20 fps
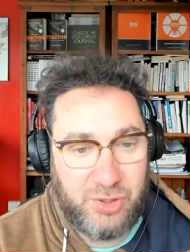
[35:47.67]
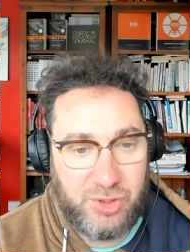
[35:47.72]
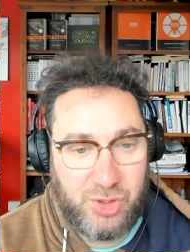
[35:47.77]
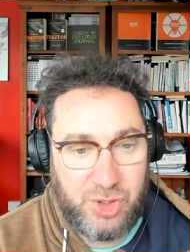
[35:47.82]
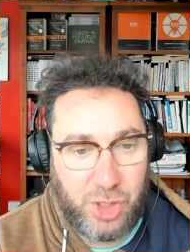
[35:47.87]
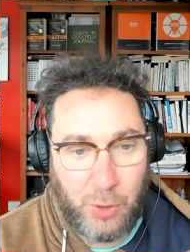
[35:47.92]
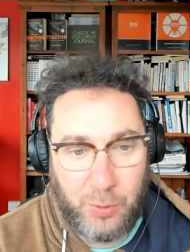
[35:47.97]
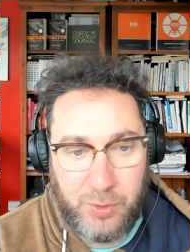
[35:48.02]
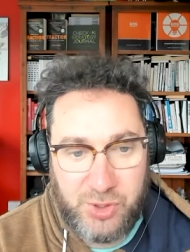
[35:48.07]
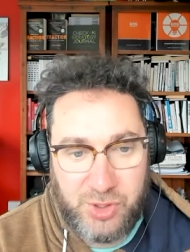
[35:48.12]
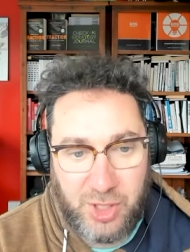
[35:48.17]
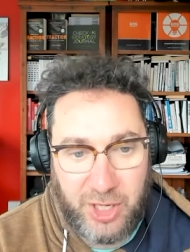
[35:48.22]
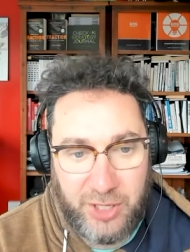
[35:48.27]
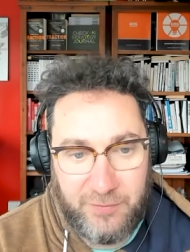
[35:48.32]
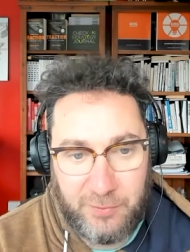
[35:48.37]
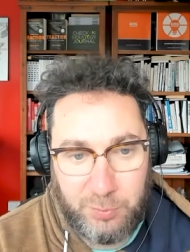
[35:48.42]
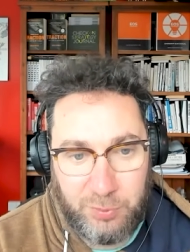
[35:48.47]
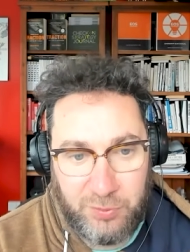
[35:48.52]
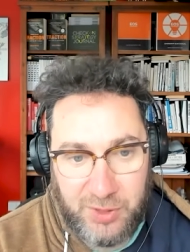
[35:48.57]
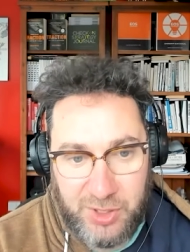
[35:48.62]
show a sign
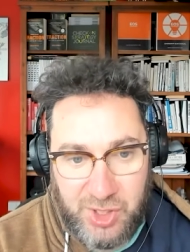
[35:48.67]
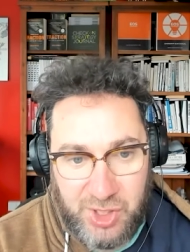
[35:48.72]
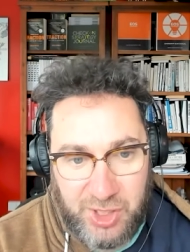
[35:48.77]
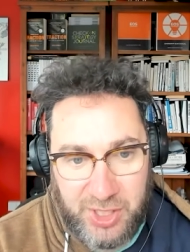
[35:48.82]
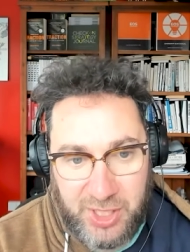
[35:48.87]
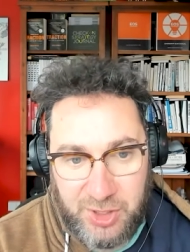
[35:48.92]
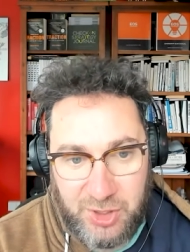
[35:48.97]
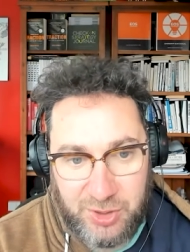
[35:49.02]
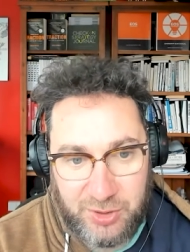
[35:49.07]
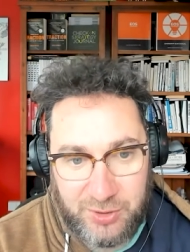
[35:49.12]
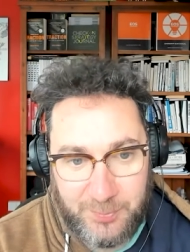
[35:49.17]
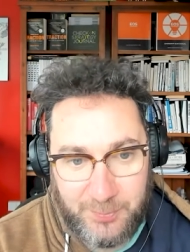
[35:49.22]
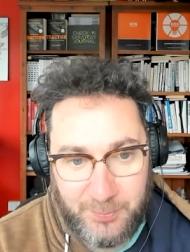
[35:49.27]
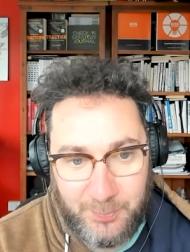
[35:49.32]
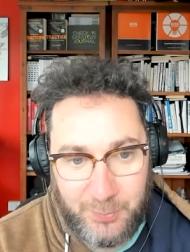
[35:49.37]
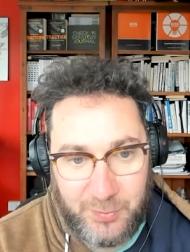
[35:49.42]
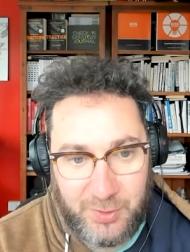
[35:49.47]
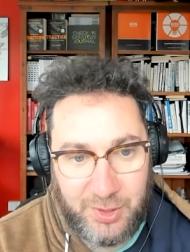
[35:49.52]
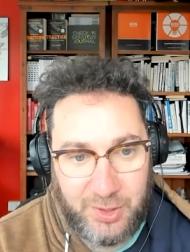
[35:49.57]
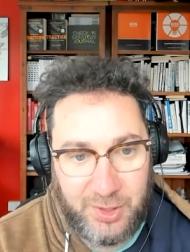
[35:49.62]
of appreciation?
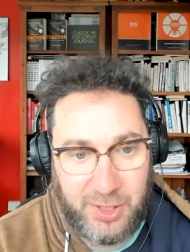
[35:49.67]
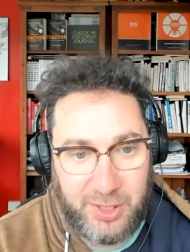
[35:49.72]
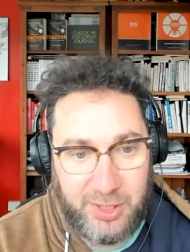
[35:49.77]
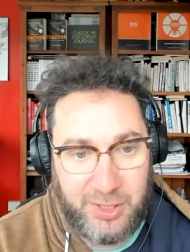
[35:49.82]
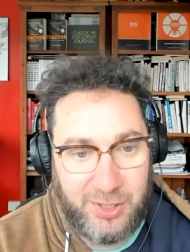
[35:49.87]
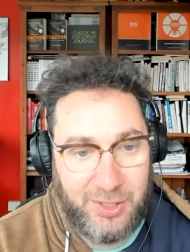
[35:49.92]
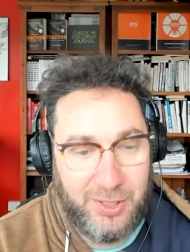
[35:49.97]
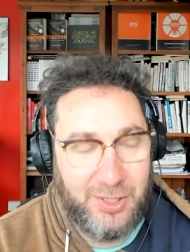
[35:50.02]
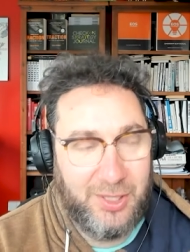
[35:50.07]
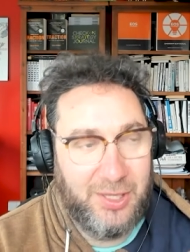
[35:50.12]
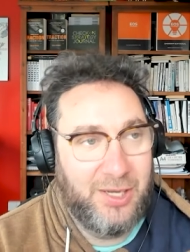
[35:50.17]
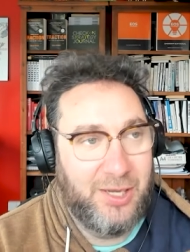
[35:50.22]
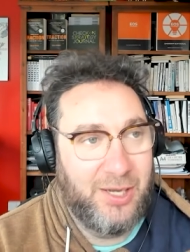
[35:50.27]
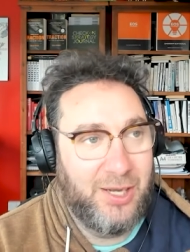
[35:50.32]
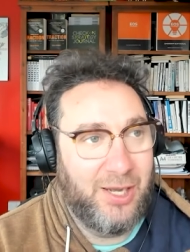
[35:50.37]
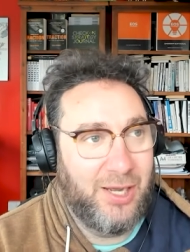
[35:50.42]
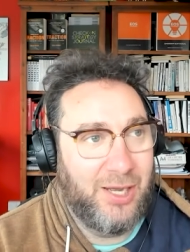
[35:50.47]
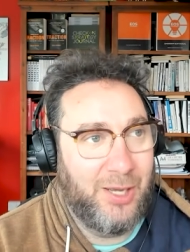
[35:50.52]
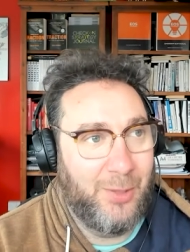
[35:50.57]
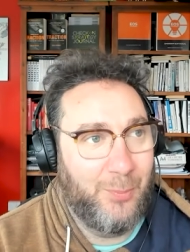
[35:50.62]
Okay.
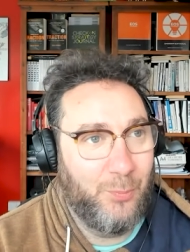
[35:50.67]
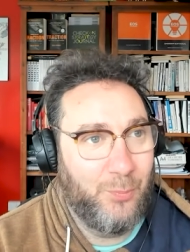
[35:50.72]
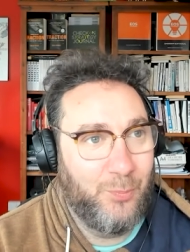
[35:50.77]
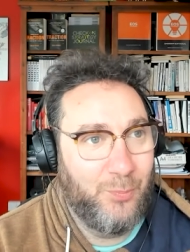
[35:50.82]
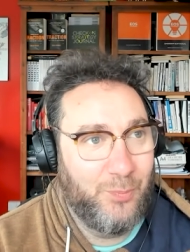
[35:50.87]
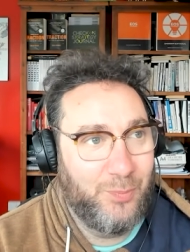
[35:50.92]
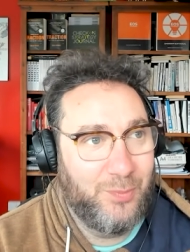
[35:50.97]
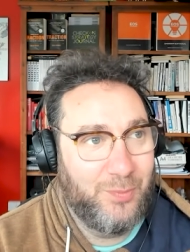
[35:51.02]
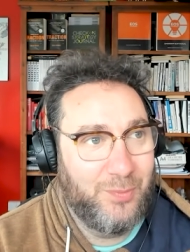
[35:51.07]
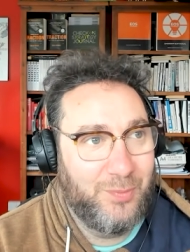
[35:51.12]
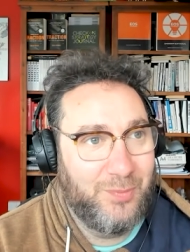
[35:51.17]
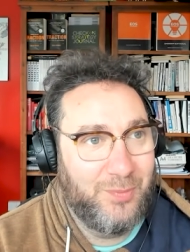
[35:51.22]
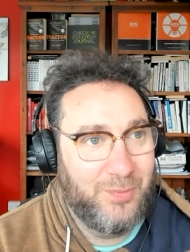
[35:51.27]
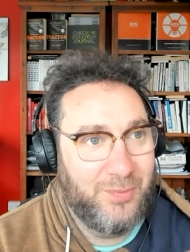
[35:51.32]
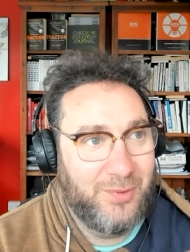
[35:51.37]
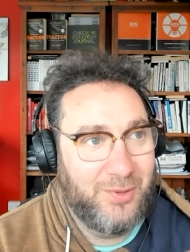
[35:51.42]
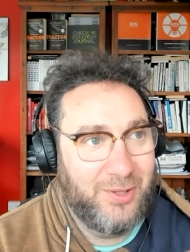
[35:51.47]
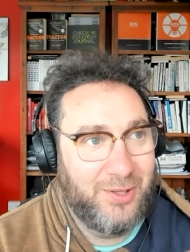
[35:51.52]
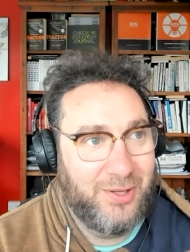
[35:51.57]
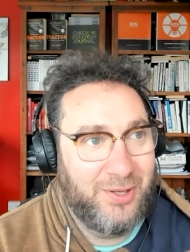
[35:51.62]

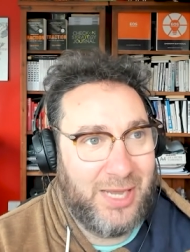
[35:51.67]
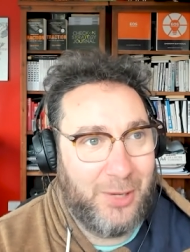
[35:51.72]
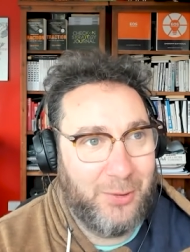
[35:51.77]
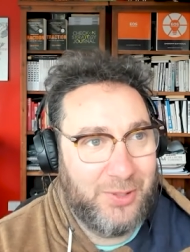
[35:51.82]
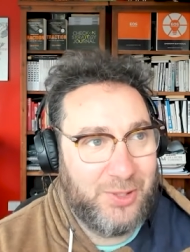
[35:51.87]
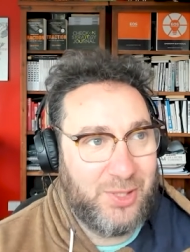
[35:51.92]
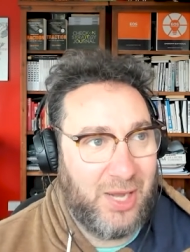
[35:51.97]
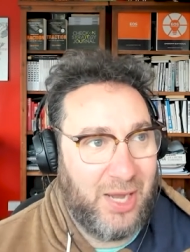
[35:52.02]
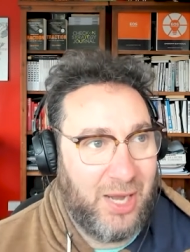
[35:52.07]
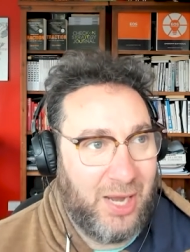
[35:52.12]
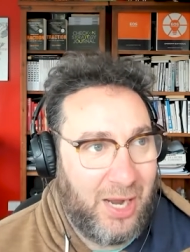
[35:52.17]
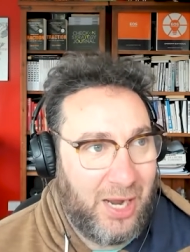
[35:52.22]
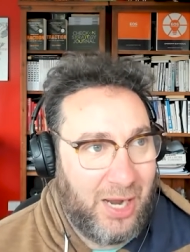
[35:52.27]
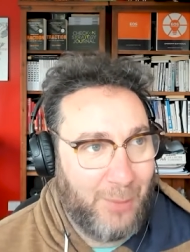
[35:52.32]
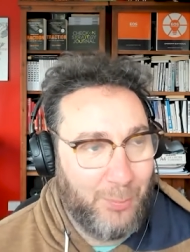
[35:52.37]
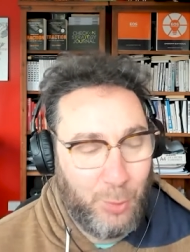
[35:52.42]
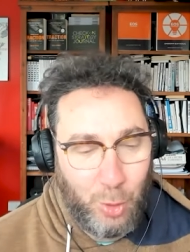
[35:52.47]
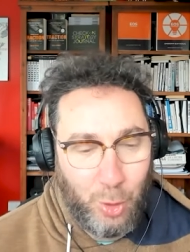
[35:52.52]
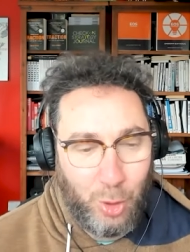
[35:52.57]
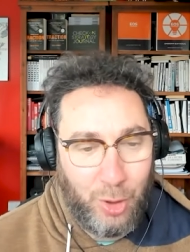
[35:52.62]
Now,
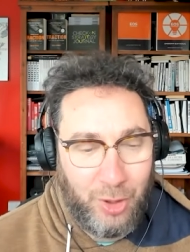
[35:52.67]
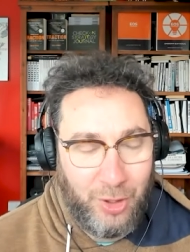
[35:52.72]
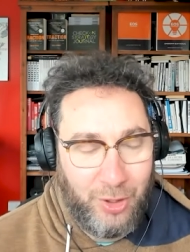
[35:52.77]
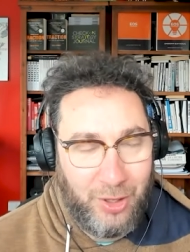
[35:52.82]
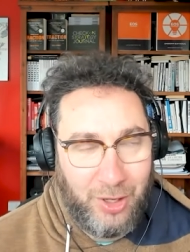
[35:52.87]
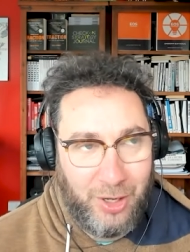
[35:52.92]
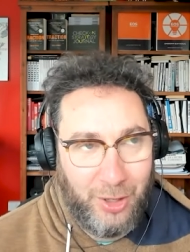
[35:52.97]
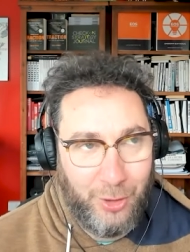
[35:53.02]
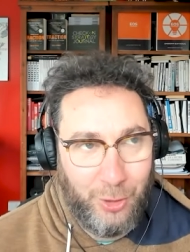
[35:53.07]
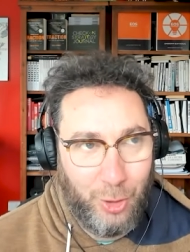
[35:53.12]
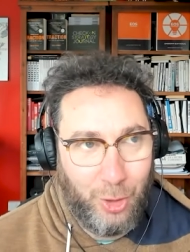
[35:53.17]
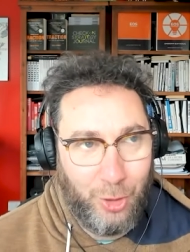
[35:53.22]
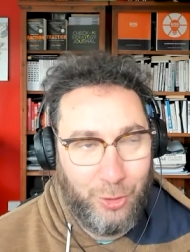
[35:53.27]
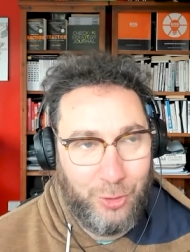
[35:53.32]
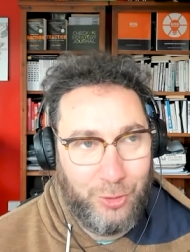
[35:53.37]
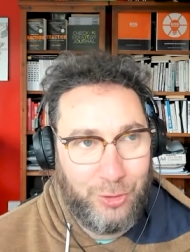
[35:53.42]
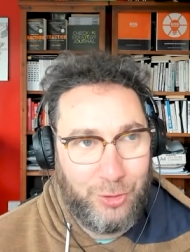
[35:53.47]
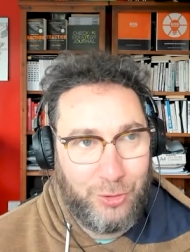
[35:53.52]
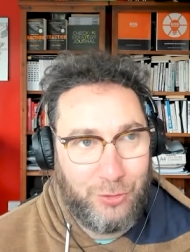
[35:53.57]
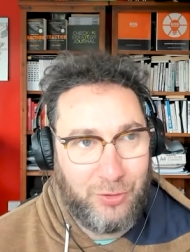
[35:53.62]
I'm not
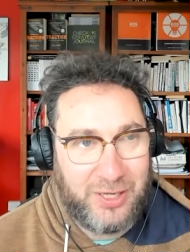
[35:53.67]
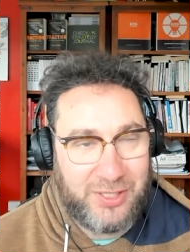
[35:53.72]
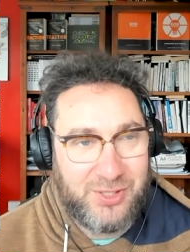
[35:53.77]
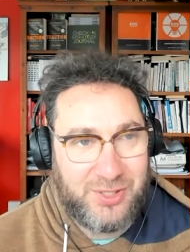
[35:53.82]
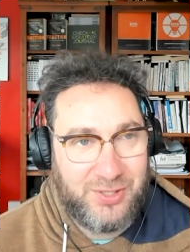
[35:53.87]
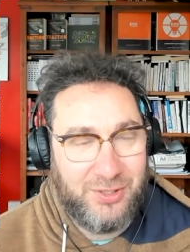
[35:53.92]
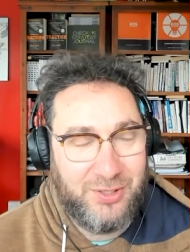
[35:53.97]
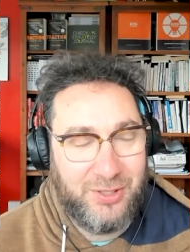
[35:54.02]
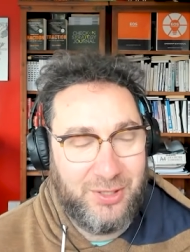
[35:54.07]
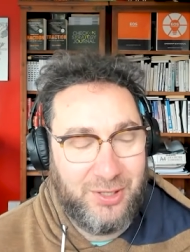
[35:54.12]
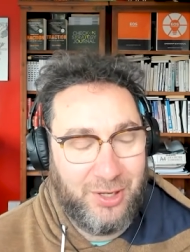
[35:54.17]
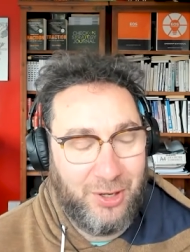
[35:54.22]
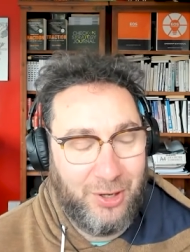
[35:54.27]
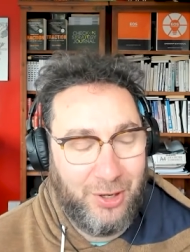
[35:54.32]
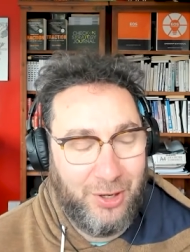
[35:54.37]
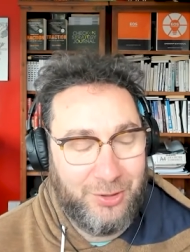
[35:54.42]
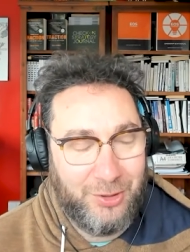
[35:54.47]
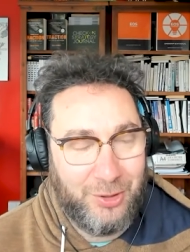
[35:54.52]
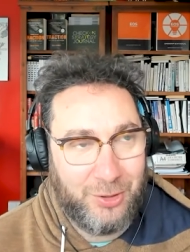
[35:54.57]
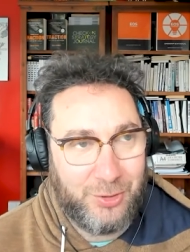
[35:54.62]
an
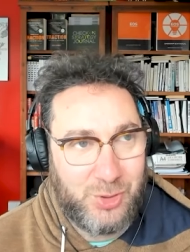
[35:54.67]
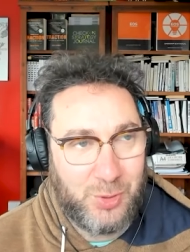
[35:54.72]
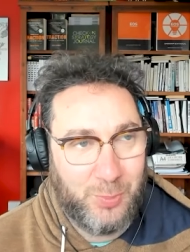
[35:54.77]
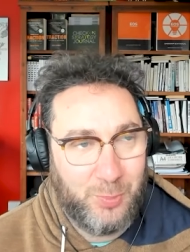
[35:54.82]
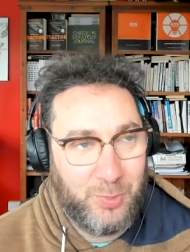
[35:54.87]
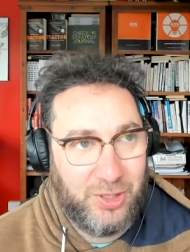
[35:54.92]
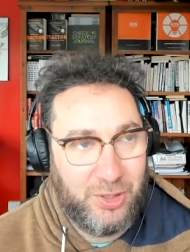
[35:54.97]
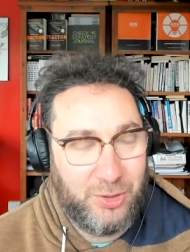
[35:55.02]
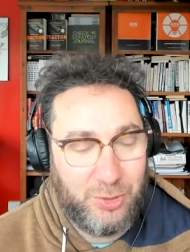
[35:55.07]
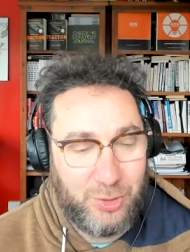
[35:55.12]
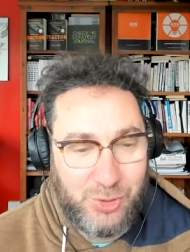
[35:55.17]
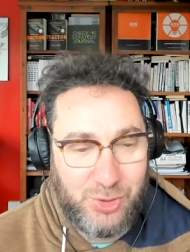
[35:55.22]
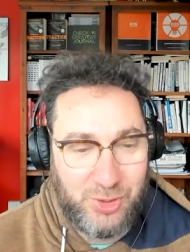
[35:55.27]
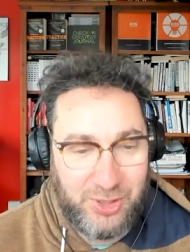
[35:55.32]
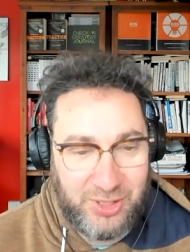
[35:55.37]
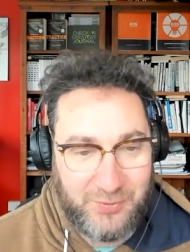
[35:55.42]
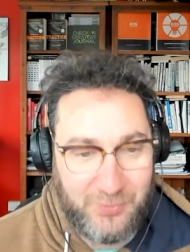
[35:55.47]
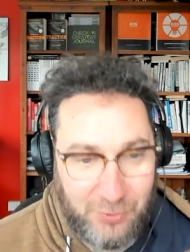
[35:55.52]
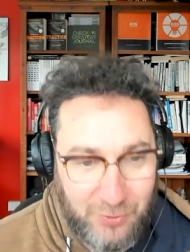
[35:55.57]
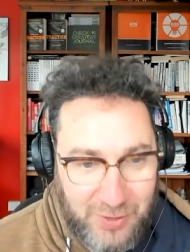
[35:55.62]
somebody that
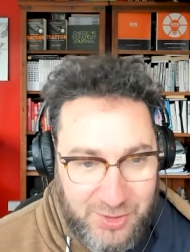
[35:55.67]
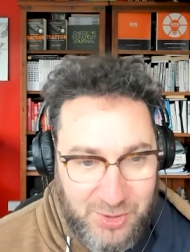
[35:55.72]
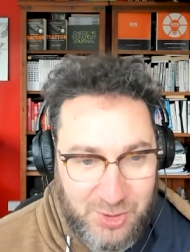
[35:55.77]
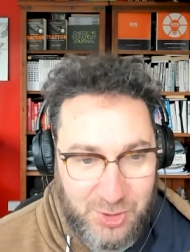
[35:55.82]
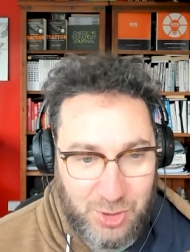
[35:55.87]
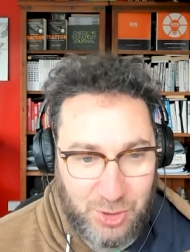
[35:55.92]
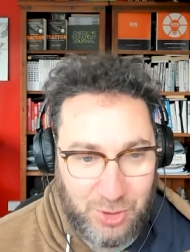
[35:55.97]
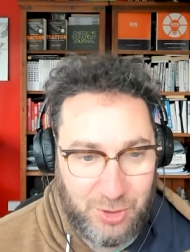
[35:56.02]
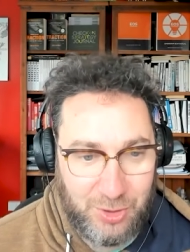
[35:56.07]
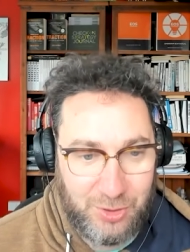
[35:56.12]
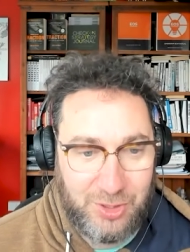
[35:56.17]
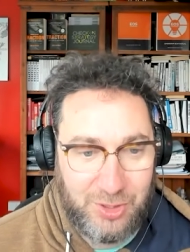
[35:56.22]
doesn't give gratitude.